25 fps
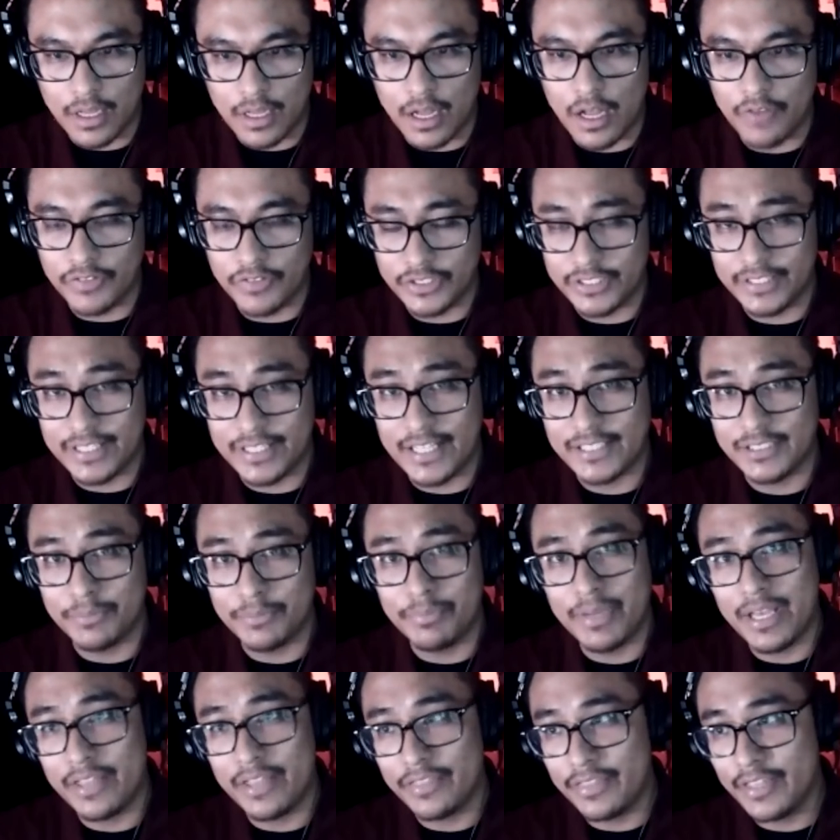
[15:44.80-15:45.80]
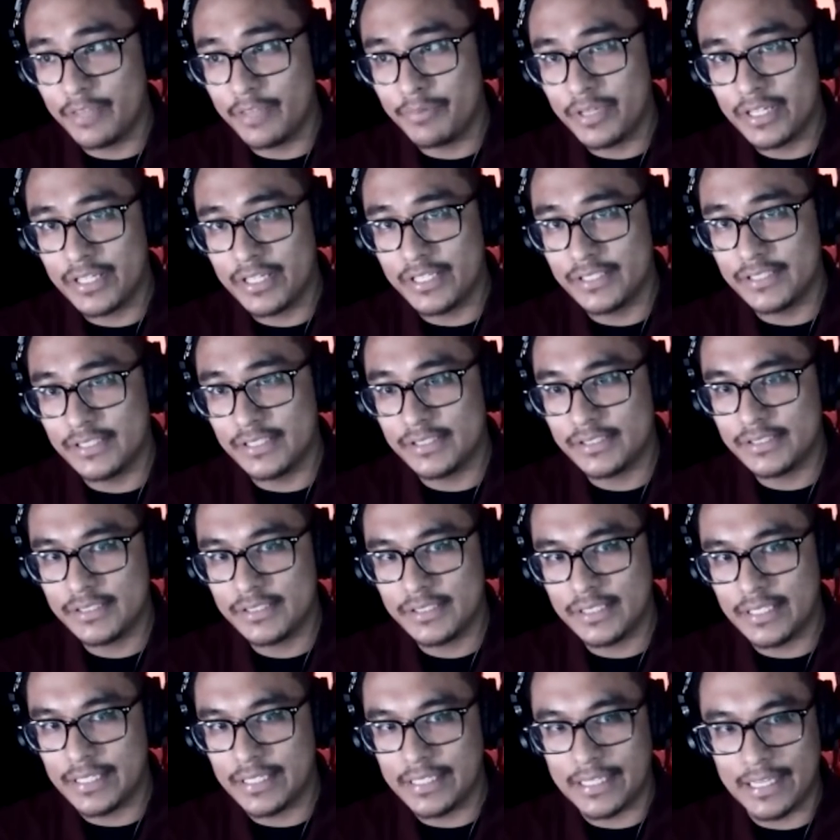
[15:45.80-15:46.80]
obviously that's a bad thing because
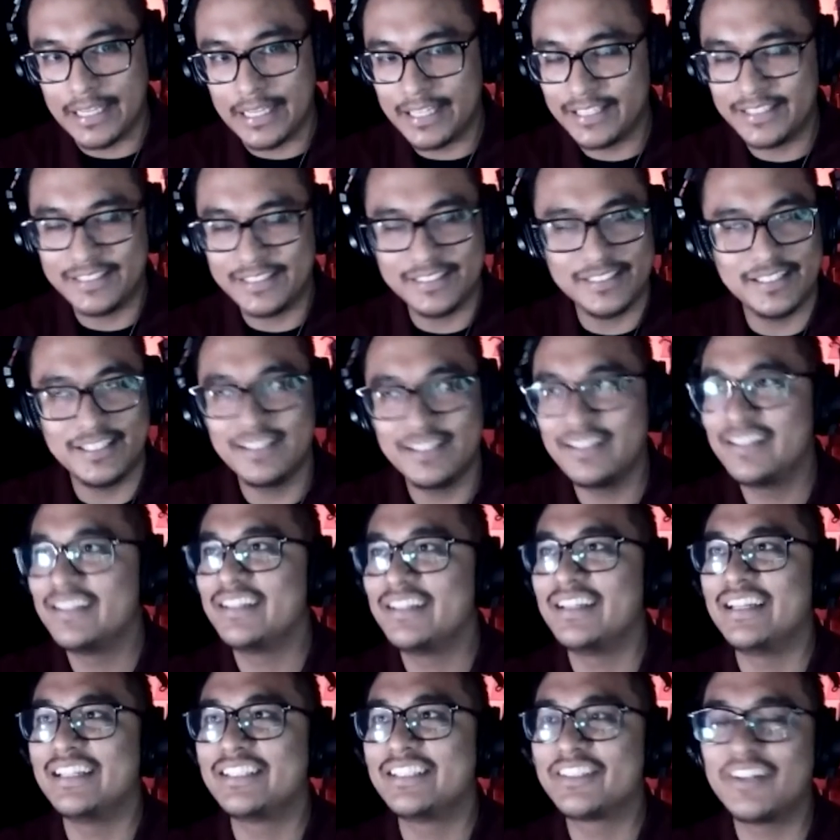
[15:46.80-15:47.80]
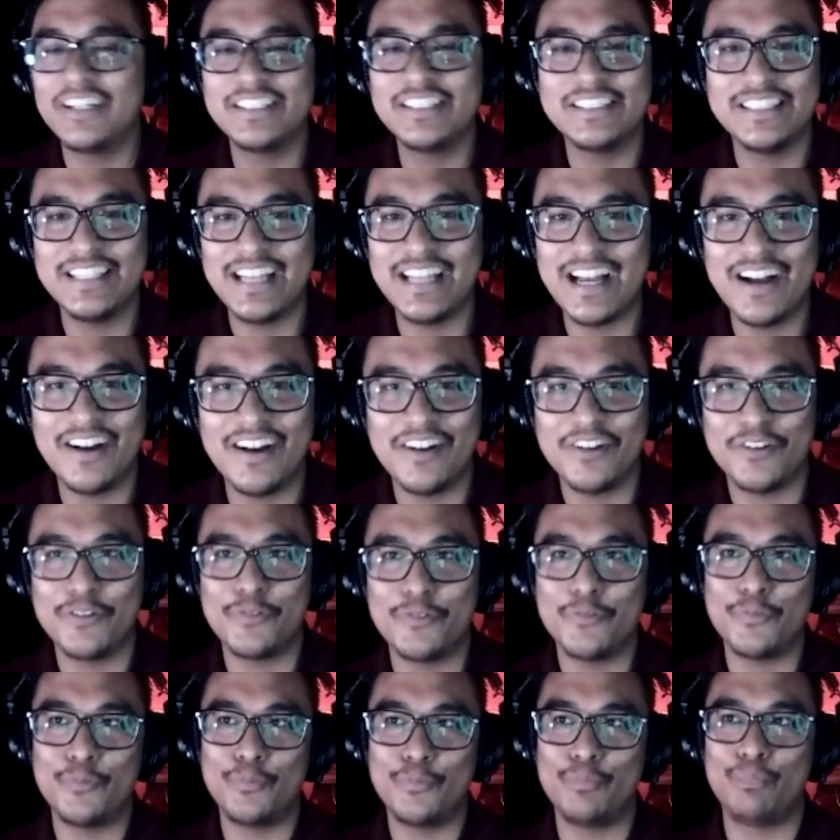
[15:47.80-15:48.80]
it's crazy
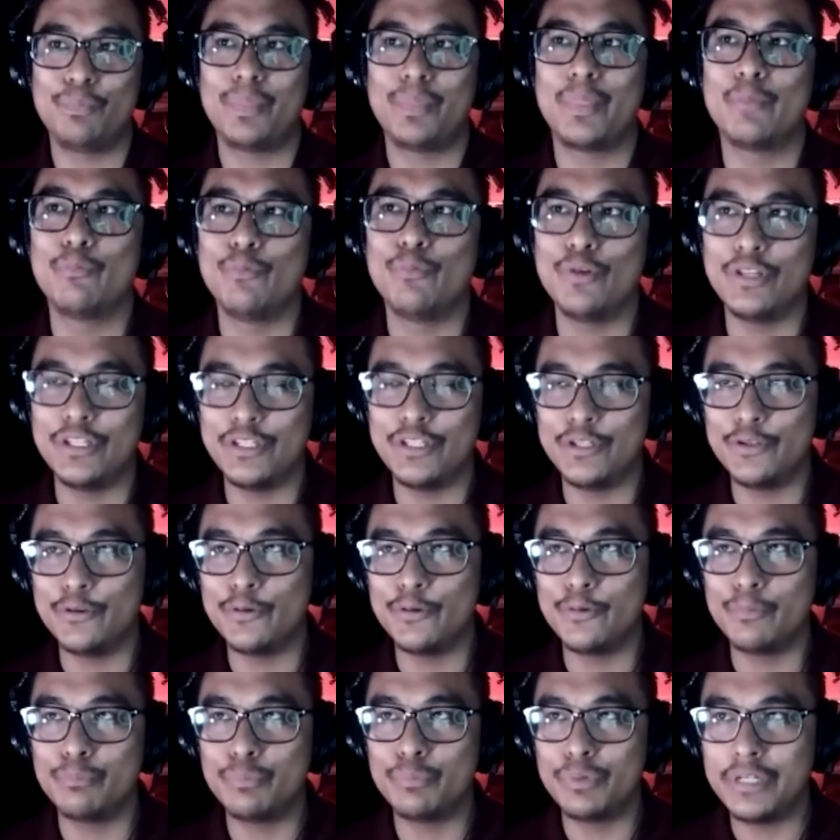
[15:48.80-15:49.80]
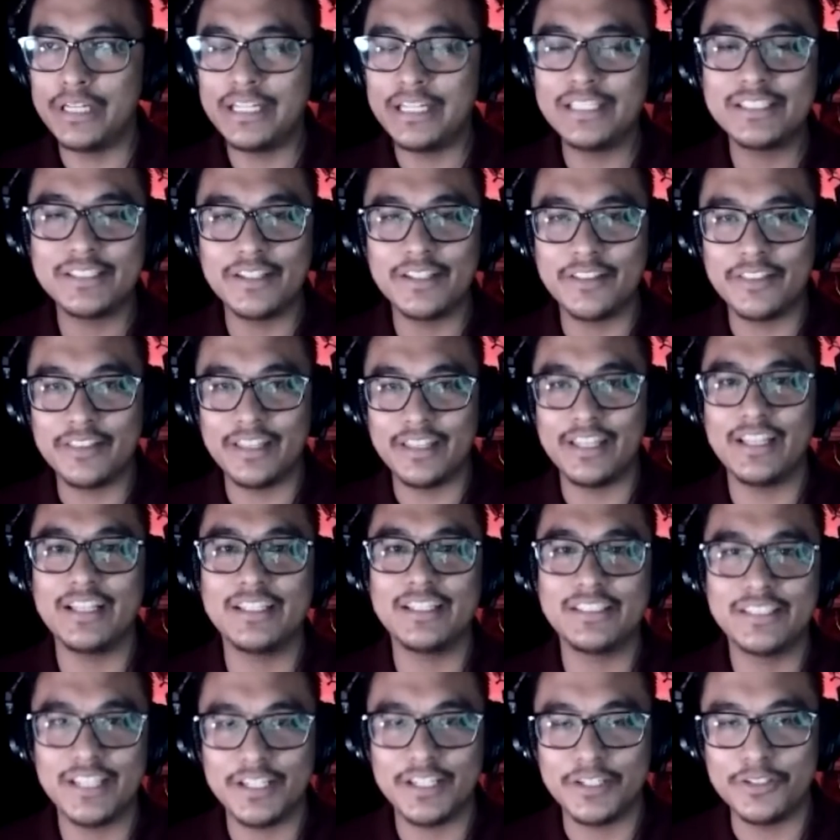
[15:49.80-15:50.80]
how when you preach the
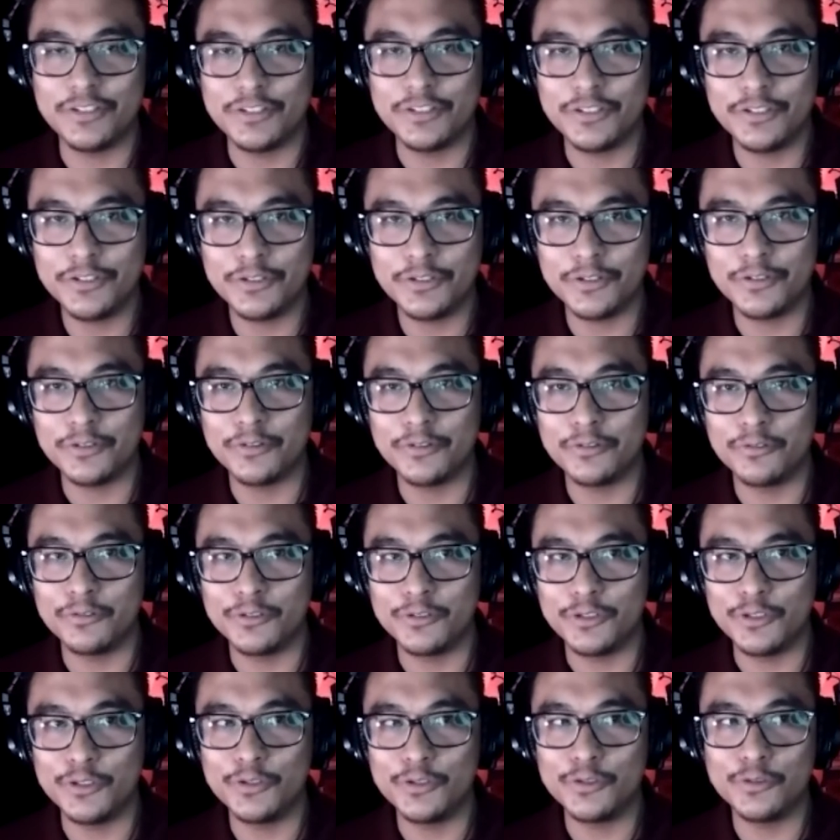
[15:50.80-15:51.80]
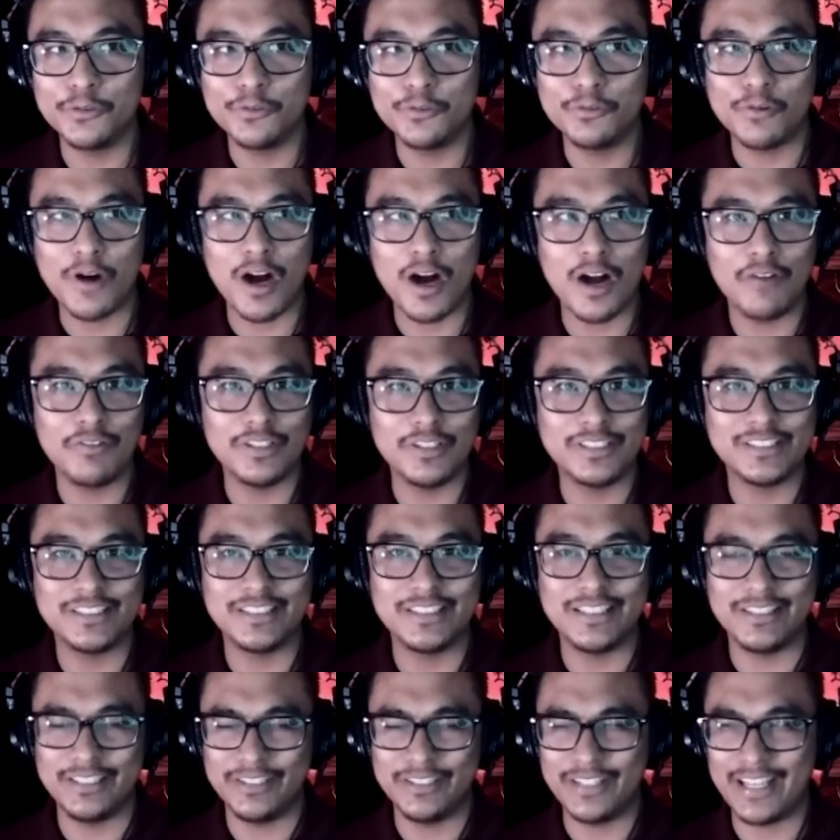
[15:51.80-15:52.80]
things that you do, you
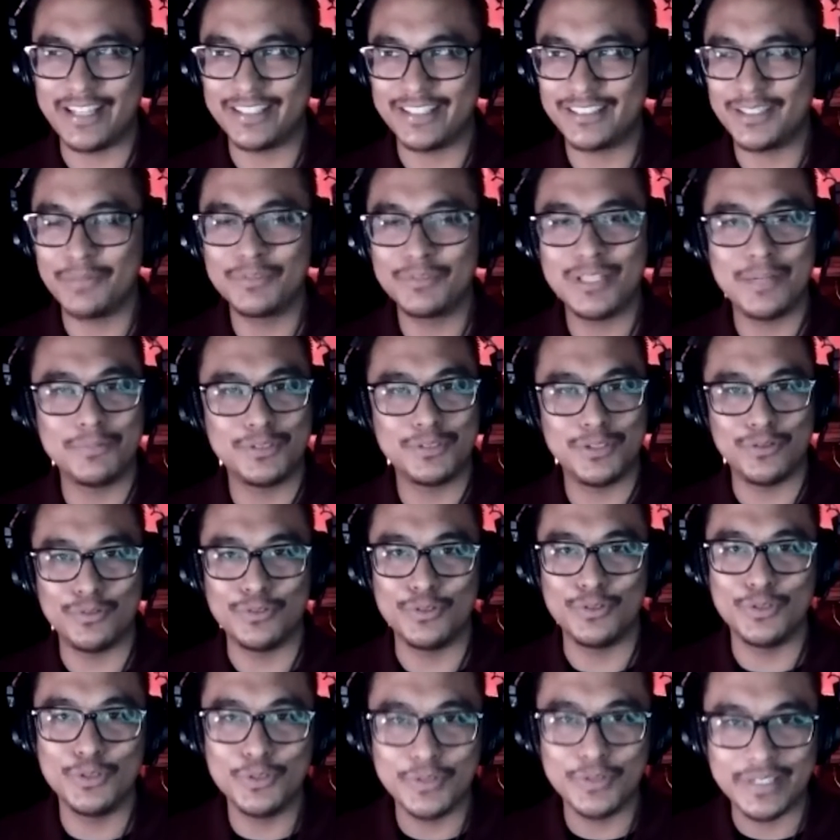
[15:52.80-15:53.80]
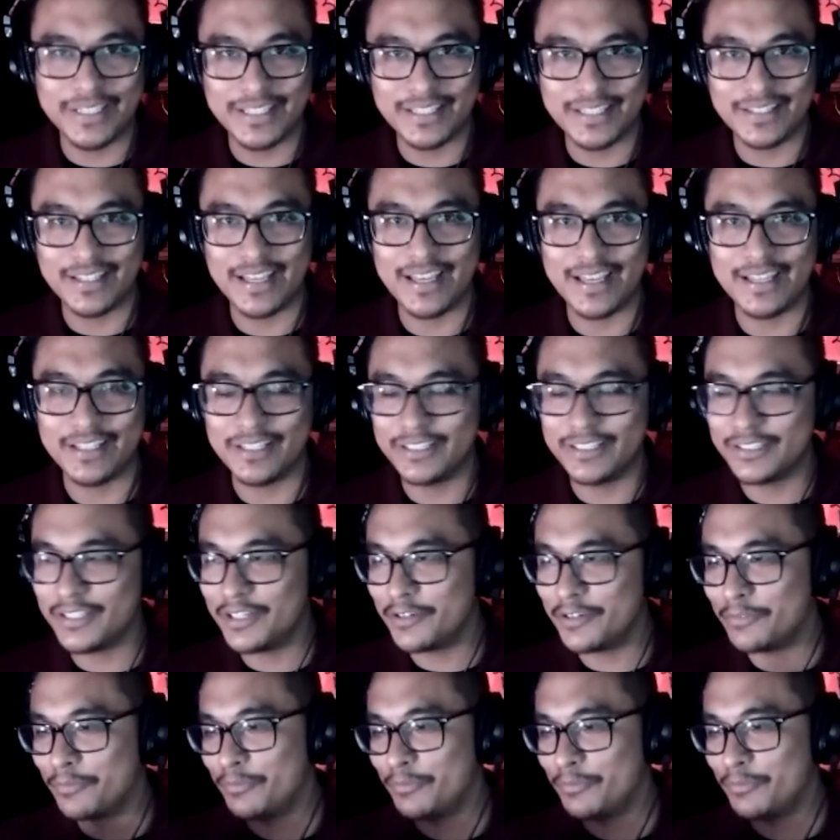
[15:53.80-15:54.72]
obviously you like sometimes don't do it. Like you tell